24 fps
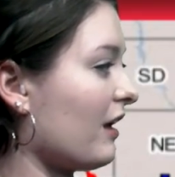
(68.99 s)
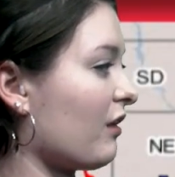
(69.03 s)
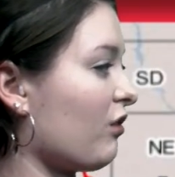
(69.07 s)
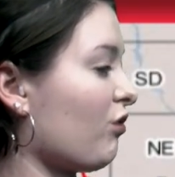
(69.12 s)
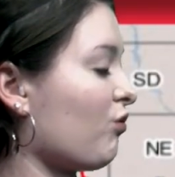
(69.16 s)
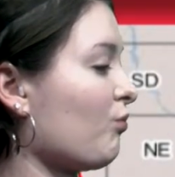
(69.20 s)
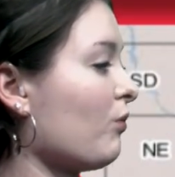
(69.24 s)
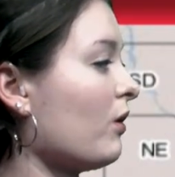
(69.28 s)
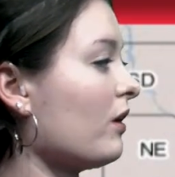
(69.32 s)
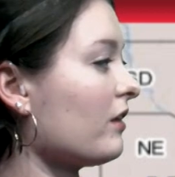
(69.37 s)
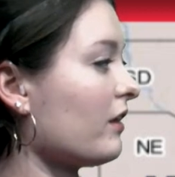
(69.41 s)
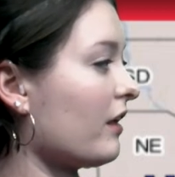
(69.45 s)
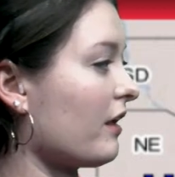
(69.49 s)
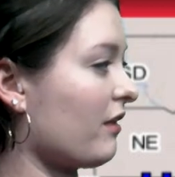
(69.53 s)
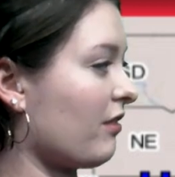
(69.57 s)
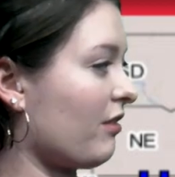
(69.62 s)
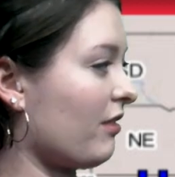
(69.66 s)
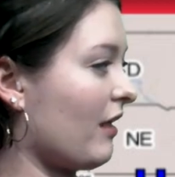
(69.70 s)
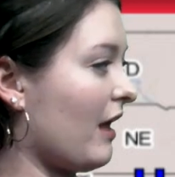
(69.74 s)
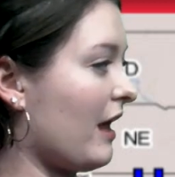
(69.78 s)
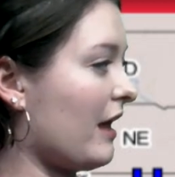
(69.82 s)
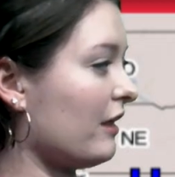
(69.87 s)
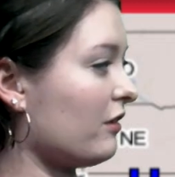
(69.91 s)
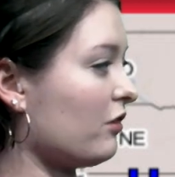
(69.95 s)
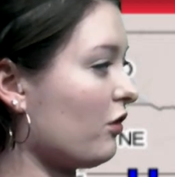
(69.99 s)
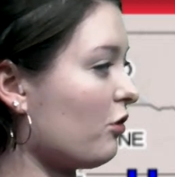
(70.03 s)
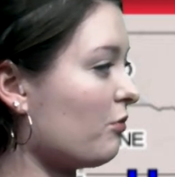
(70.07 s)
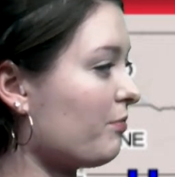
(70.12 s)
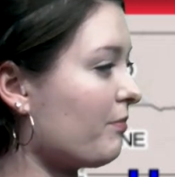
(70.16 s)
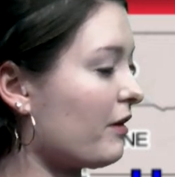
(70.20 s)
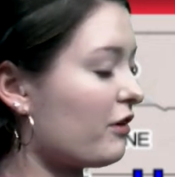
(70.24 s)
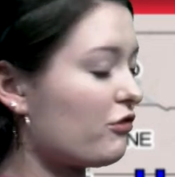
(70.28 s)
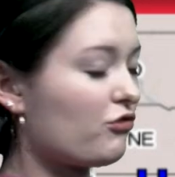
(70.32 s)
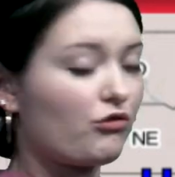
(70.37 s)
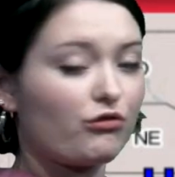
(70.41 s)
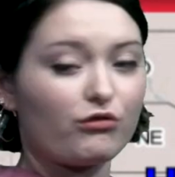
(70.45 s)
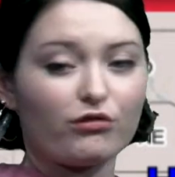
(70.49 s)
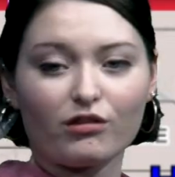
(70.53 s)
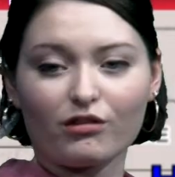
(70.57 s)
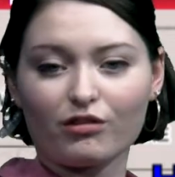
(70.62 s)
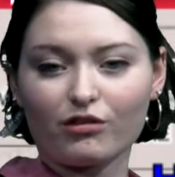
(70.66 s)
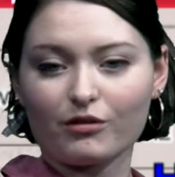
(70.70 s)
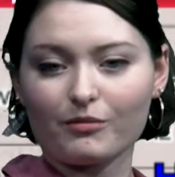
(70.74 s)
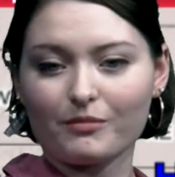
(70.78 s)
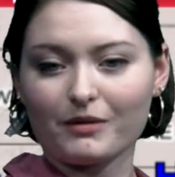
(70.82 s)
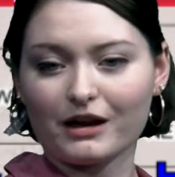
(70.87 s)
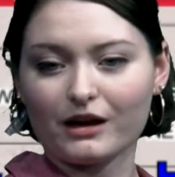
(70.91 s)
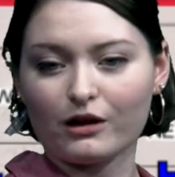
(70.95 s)
as well as a low pressure
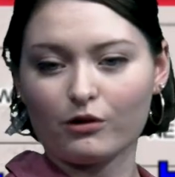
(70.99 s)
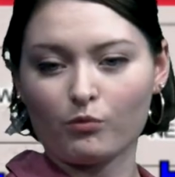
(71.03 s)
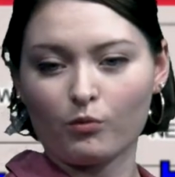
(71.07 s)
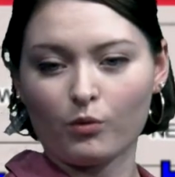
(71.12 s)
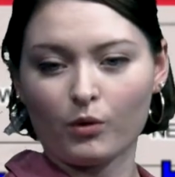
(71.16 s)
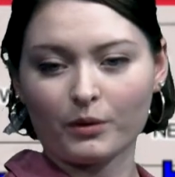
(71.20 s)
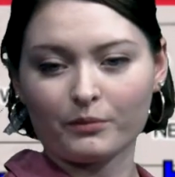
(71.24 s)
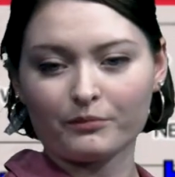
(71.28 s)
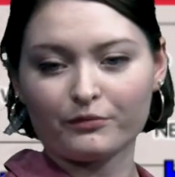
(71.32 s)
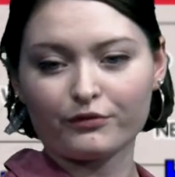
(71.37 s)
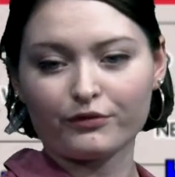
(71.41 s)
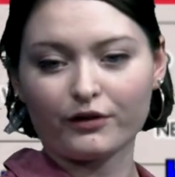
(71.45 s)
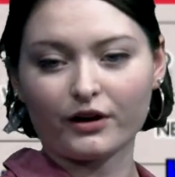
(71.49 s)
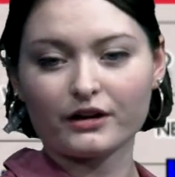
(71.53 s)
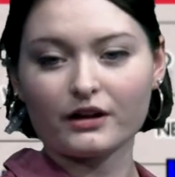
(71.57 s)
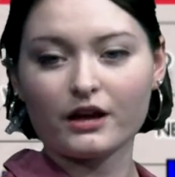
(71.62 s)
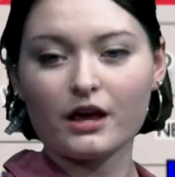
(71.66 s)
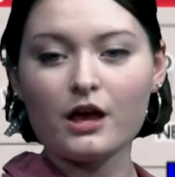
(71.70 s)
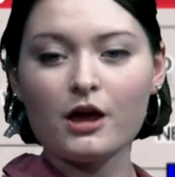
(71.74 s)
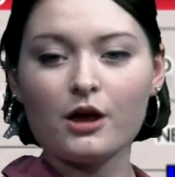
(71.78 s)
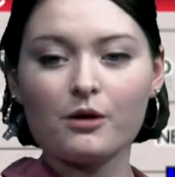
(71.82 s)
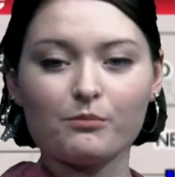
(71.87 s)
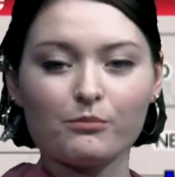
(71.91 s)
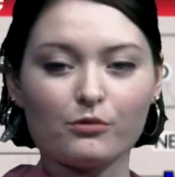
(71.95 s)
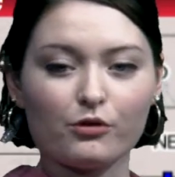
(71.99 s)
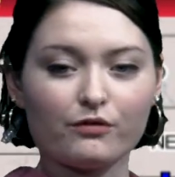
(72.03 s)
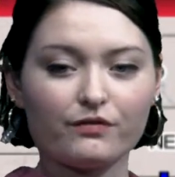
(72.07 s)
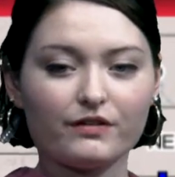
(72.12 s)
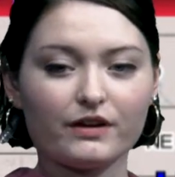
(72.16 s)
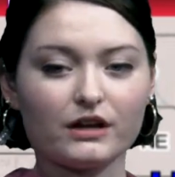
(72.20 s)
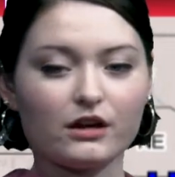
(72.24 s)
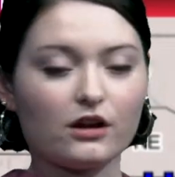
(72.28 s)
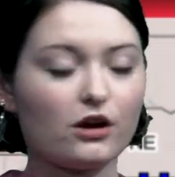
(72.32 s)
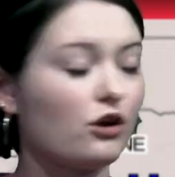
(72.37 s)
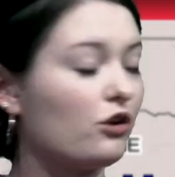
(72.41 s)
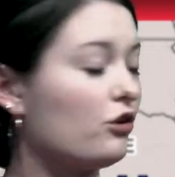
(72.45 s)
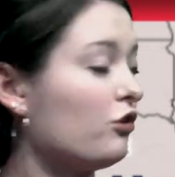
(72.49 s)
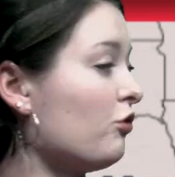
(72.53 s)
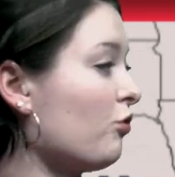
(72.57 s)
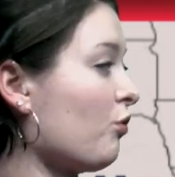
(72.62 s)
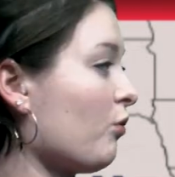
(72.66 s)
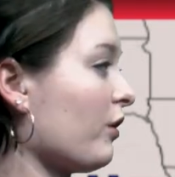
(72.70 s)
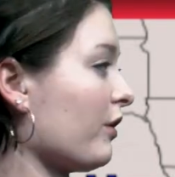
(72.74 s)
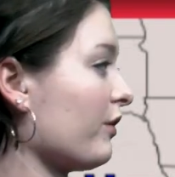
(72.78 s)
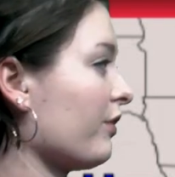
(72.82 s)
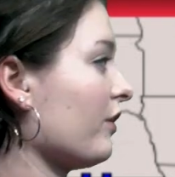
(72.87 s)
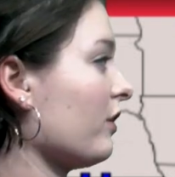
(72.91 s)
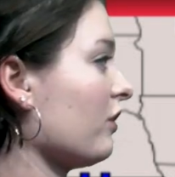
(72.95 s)
system and a warm front moving
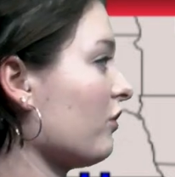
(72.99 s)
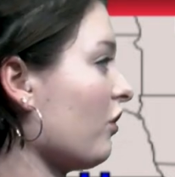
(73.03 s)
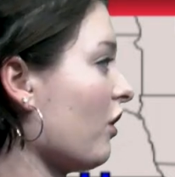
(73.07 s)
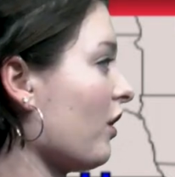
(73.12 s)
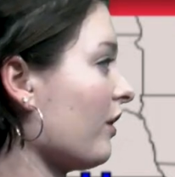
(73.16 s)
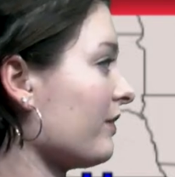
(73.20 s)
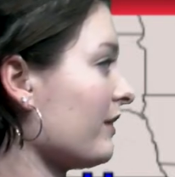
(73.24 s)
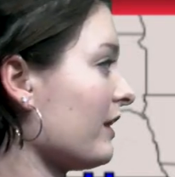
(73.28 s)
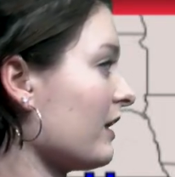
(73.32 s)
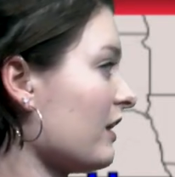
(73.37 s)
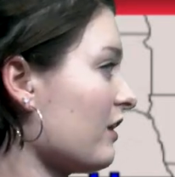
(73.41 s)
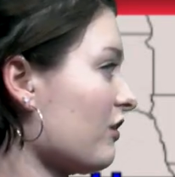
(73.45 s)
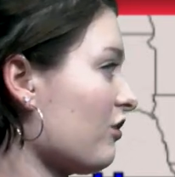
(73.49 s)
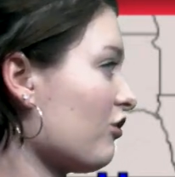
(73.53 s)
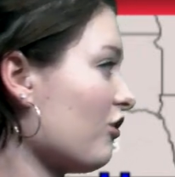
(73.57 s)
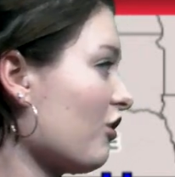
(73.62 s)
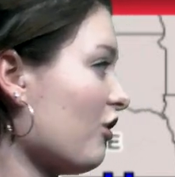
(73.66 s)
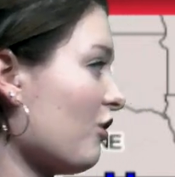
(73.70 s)
north along the East